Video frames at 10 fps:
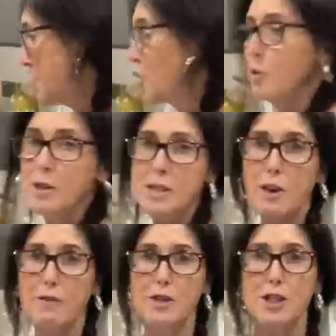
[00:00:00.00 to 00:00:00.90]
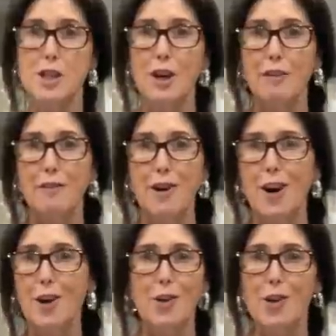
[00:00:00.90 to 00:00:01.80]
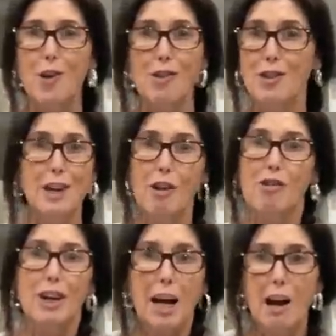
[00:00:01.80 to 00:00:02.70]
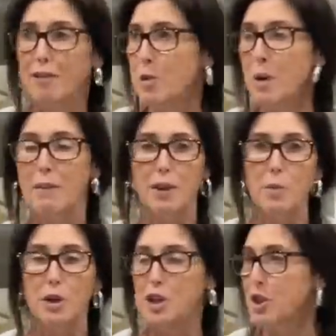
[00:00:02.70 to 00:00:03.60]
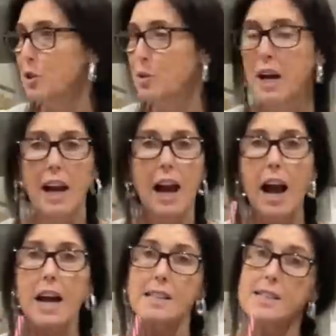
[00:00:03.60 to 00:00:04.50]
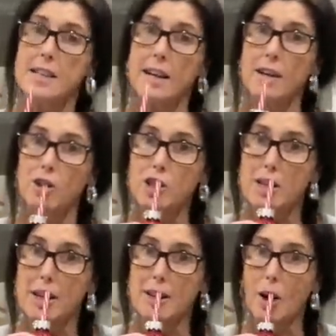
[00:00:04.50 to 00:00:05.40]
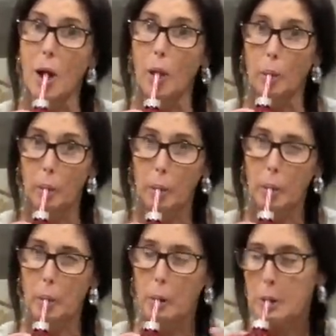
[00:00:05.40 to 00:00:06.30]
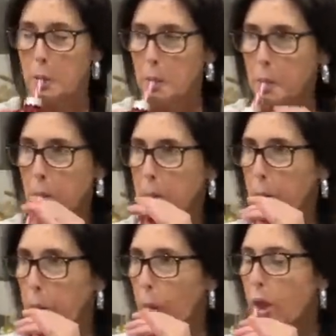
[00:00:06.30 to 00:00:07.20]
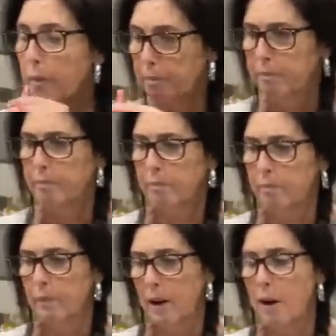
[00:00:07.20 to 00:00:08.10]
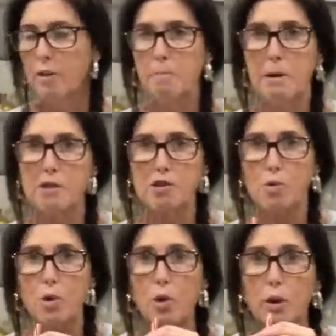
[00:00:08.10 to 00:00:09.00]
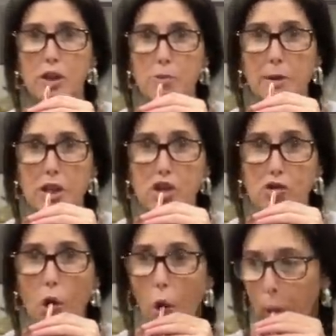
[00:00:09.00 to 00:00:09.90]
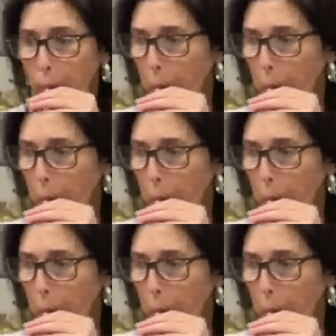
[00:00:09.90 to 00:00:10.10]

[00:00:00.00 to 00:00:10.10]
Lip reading: Do yourself a stir fry or a curry or whatever you want to do and stay in on your date night. Oh, the berries are all caught in this bloody straw.